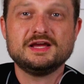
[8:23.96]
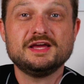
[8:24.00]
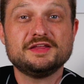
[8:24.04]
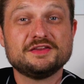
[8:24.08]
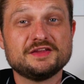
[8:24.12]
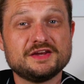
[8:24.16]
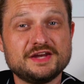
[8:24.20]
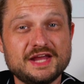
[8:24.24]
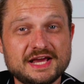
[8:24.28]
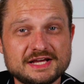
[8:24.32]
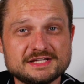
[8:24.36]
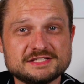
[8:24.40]
In
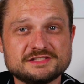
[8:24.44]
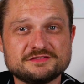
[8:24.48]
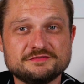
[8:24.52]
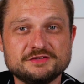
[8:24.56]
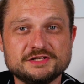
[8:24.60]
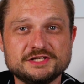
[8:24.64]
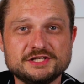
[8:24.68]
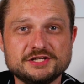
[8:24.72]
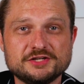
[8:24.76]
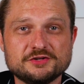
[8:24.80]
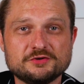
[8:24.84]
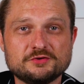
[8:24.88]
the next
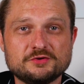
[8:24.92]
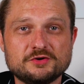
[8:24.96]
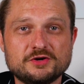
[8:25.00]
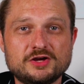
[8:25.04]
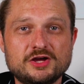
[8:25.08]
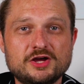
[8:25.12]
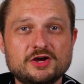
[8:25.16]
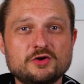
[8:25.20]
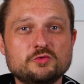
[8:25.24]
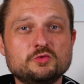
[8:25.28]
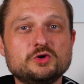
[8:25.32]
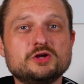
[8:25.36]
video,
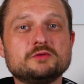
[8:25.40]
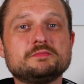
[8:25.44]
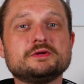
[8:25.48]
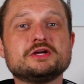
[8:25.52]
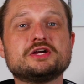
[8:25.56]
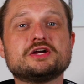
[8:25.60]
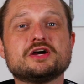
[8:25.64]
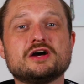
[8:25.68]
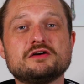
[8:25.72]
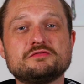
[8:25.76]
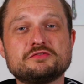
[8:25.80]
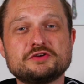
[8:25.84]
we'll be
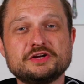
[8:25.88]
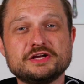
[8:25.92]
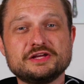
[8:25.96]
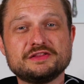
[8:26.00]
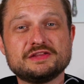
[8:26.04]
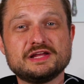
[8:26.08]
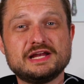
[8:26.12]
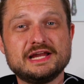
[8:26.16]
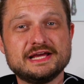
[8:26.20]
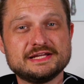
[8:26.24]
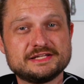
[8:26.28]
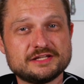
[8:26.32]
covering
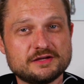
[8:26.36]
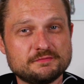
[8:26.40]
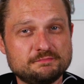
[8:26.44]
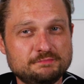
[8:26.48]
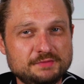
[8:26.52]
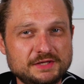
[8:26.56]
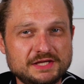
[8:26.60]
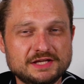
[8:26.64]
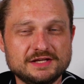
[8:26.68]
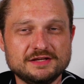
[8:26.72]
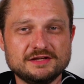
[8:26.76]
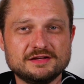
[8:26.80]
the letter
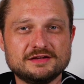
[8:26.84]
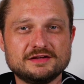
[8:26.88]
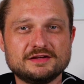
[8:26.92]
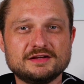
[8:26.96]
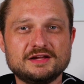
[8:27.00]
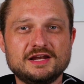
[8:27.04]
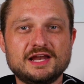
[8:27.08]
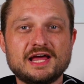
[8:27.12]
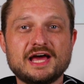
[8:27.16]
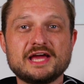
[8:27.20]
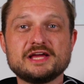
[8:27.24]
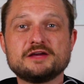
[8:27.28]
B,
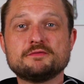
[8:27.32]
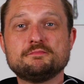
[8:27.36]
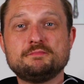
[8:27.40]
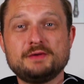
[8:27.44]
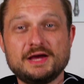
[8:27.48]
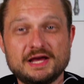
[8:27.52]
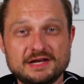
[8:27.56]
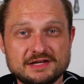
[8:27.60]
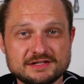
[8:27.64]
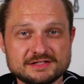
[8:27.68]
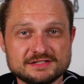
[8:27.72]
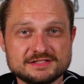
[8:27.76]
like
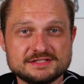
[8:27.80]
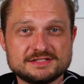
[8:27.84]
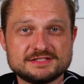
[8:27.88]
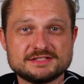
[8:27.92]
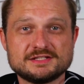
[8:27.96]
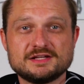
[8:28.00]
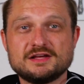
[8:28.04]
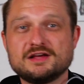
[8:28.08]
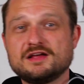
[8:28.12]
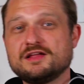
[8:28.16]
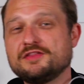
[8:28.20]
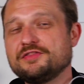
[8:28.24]

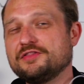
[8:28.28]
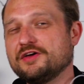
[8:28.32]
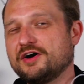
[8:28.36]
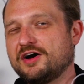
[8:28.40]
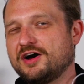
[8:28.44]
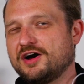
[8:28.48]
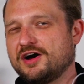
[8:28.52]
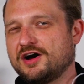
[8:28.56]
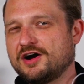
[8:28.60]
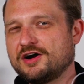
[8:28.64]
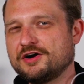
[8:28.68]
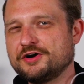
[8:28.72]
balance, the
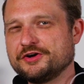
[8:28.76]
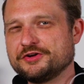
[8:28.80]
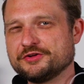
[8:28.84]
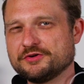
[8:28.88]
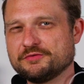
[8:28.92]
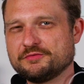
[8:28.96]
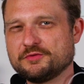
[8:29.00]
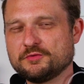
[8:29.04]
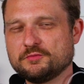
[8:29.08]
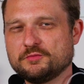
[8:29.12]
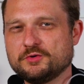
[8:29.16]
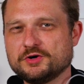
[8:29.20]
heart
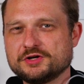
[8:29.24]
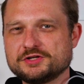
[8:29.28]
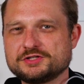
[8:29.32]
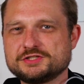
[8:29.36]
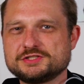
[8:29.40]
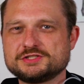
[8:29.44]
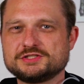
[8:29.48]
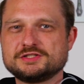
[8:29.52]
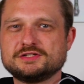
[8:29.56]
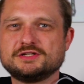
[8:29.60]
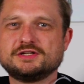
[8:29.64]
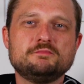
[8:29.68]
of the
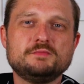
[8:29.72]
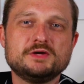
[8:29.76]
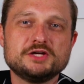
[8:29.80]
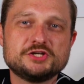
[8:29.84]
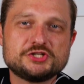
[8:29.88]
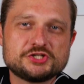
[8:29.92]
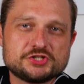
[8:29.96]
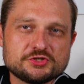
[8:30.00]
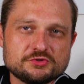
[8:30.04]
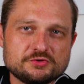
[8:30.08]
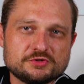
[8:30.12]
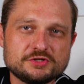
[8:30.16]
watch. Make
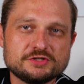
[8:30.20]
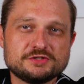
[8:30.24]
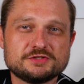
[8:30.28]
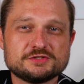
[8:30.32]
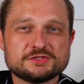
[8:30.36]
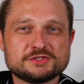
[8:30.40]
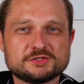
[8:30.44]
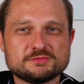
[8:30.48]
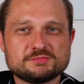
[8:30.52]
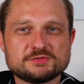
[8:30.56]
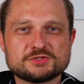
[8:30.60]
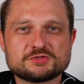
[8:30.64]
sure to
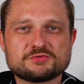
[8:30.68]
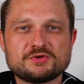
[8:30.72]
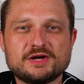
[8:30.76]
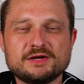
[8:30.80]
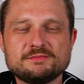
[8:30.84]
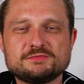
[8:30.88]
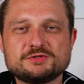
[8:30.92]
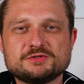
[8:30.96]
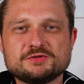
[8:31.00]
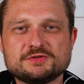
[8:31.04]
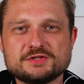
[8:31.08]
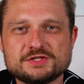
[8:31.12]

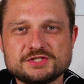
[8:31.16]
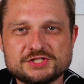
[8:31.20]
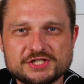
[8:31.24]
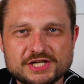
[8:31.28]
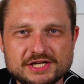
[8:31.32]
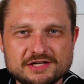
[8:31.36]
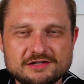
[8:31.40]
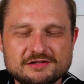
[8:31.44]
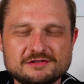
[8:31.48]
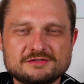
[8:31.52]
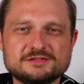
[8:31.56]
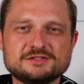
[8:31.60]
subscribe to the
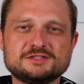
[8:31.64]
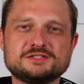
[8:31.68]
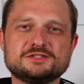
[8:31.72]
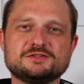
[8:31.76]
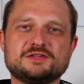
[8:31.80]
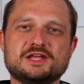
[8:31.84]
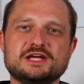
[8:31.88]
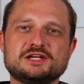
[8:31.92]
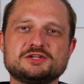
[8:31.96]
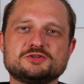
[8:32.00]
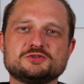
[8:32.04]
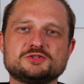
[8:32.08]
channel so
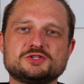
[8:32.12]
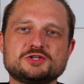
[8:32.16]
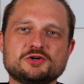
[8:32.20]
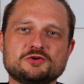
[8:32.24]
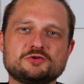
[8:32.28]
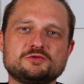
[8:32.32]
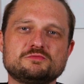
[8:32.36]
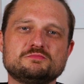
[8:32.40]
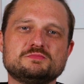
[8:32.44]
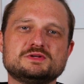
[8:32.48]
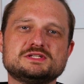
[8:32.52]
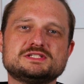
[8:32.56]
that you
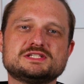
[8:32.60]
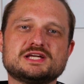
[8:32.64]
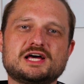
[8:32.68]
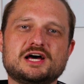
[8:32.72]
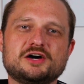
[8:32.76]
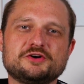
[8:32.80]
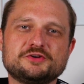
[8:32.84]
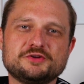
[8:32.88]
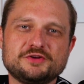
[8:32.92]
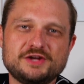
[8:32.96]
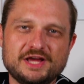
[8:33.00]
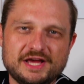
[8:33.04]
don't miss
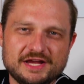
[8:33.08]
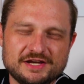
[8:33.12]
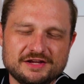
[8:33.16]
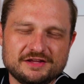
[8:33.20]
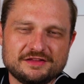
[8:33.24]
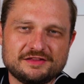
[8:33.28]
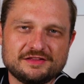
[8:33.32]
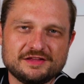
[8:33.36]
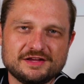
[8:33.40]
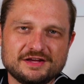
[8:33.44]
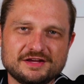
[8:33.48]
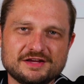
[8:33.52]
out on
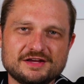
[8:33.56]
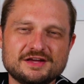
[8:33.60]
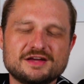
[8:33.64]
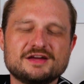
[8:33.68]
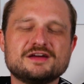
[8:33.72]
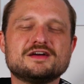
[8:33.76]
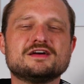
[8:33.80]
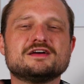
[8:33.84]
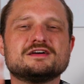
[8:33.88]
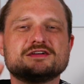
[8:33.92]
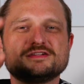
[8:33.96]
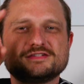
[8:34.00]
anything.
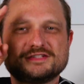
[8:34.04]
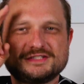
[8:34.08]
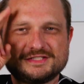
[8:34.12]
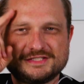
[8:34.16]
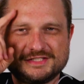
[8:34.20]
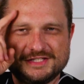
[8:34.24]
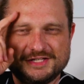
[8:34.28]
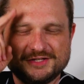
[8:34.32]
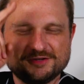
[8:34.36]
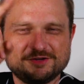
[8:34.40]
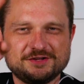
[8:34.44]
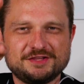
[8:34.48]

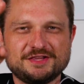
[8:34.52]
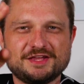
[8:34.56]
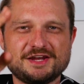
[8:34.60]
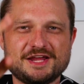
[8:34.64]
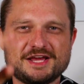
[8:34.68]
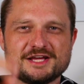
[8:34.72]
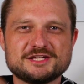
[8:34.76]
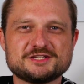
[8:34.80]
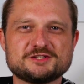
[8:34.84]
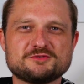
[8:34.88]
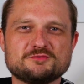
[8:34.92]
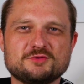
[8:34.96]
See you in the
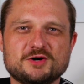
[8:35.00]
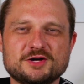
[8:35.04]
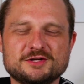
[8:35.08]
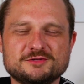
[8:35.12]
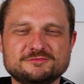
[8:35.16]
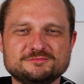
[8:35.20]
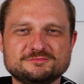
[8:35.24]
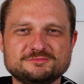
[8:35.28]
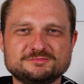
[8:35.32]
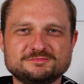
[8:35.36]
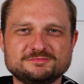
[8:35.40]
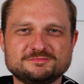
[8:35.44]
next
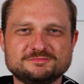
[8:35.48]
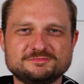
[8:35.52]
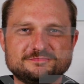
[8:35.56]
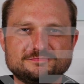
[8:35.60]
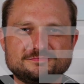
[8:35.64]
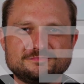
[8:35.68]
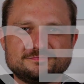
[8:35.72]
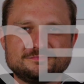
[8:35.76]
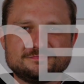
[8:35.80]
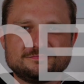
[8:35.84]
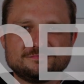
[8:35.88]
one.